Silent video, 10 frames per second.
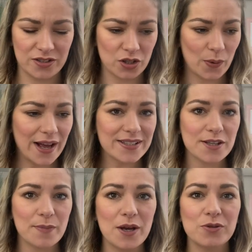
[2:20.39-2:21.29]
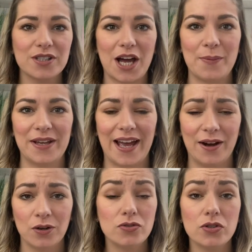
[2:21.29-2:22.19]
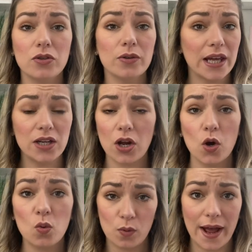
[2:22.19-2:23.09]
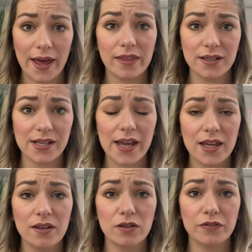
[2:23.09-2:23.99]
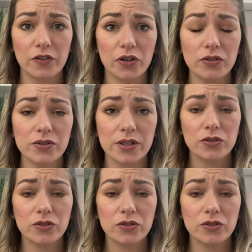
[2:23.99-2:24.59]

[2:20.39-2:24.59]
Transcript: So as the meals are coming out, do they know where they're taking the food?